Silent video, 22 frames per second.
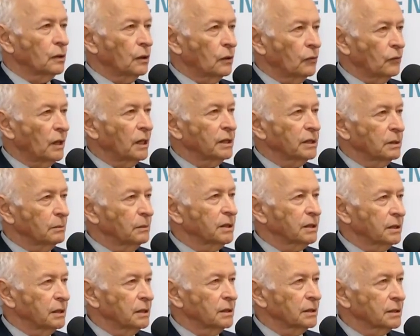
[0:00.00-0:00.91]
of other
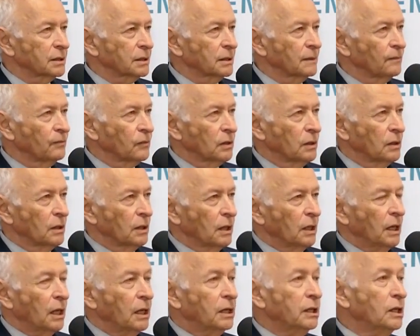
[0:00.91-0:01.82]
materials.
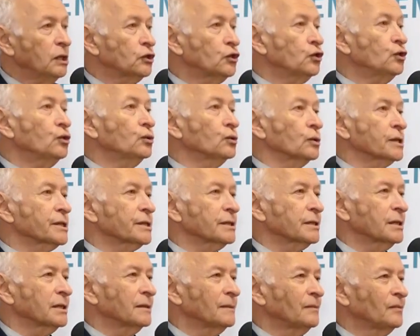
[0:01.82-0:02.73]
And it's
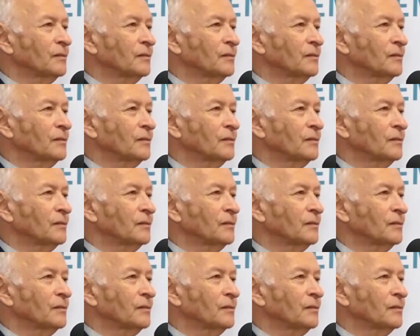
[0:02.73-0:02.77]
yours.